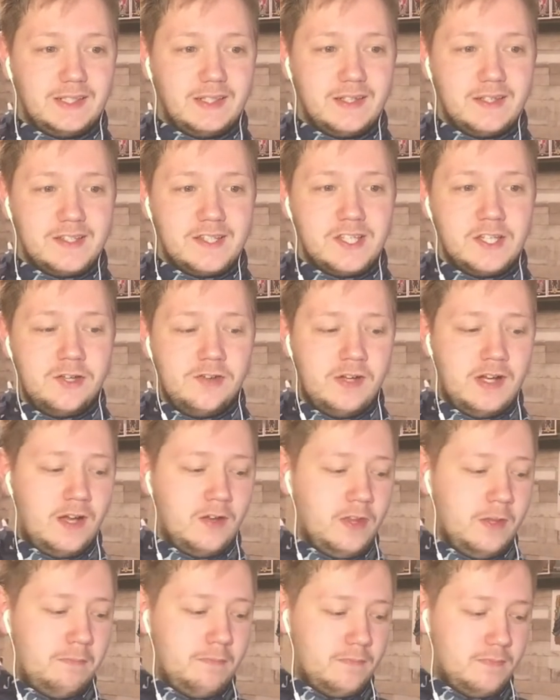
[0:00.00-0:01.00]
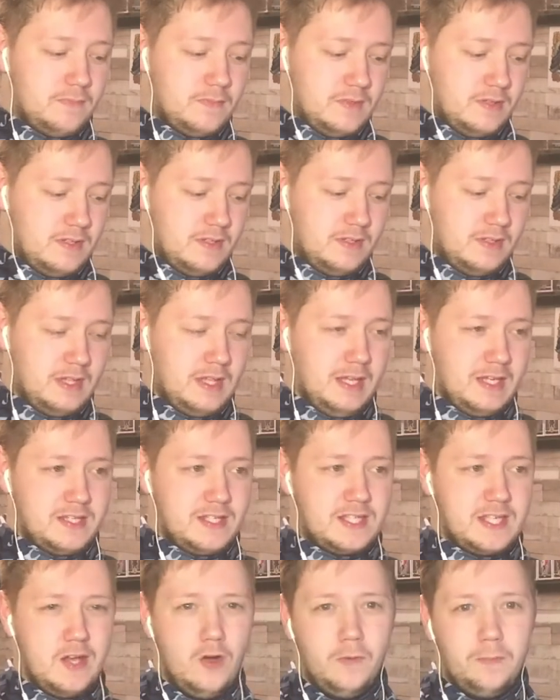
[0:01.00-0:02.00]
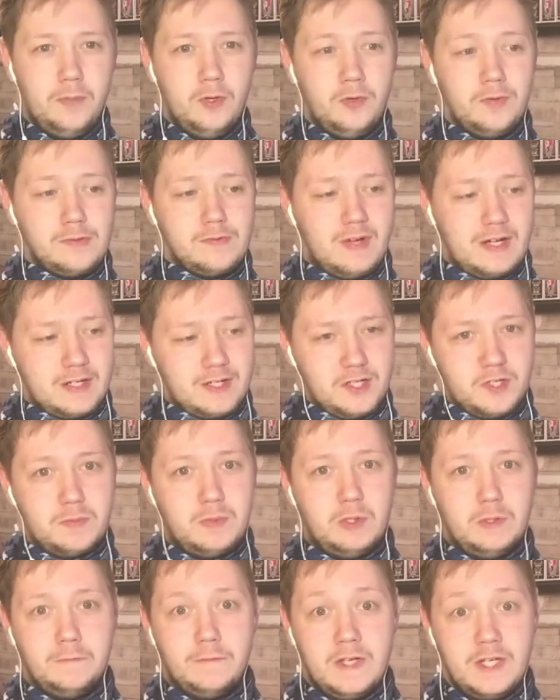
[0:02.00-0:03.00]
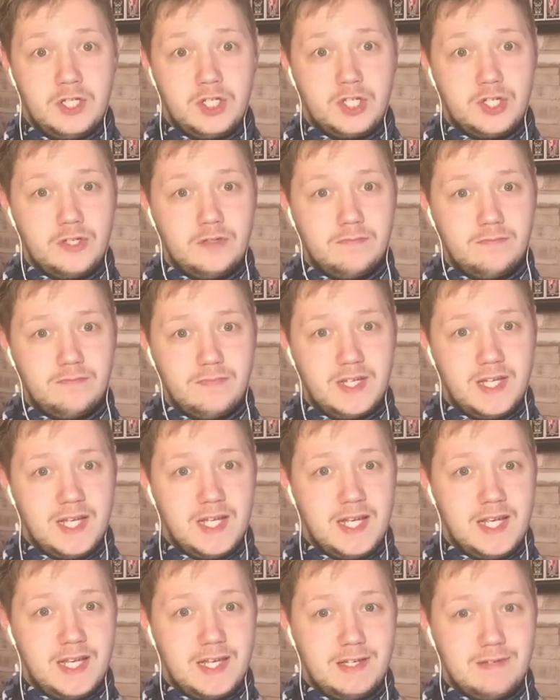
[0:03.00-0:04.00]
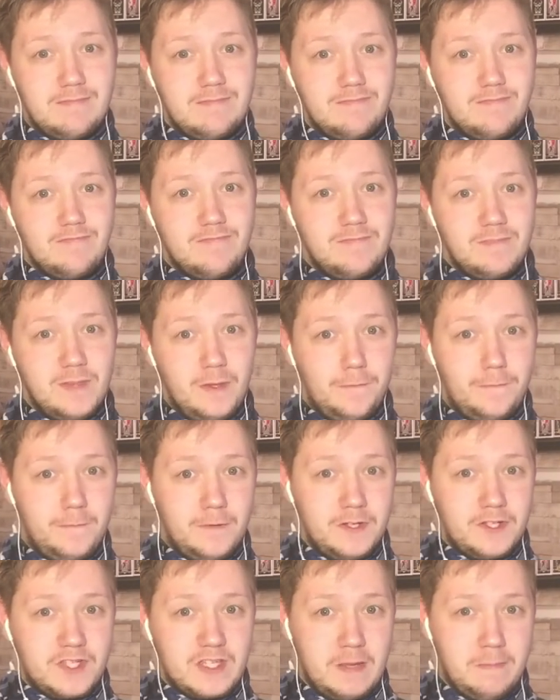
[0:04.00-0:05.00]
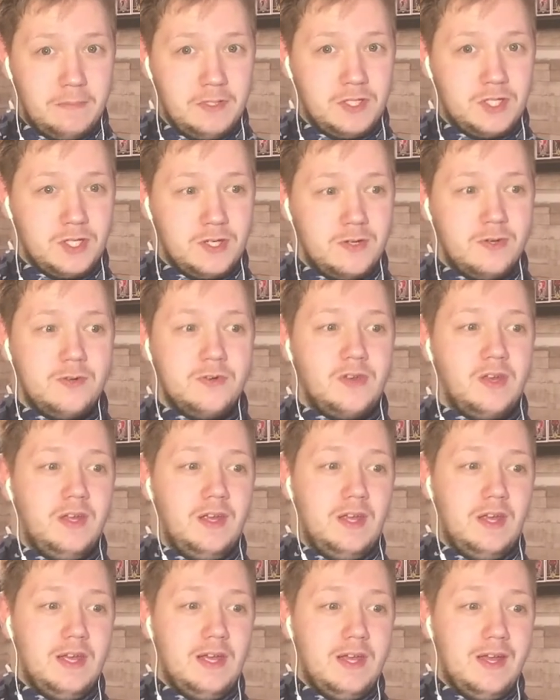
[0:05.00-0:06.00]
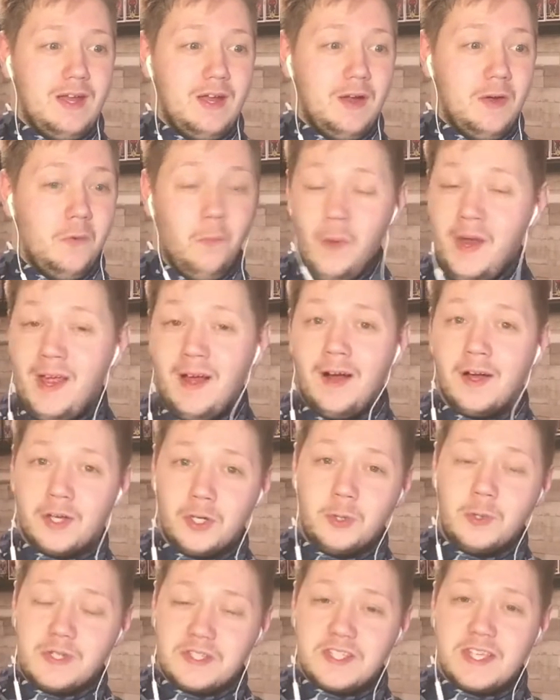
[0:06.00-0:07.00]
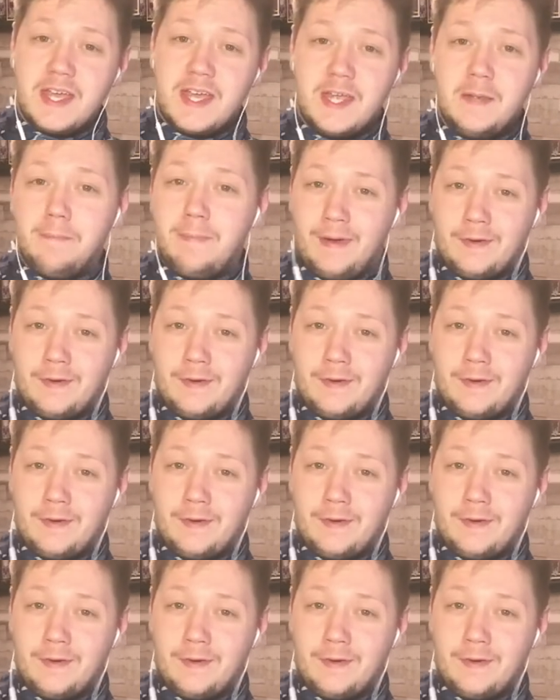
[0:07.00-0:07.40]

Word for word: Considering how they set up Uraraka's motivation in the first episode, we are going to hate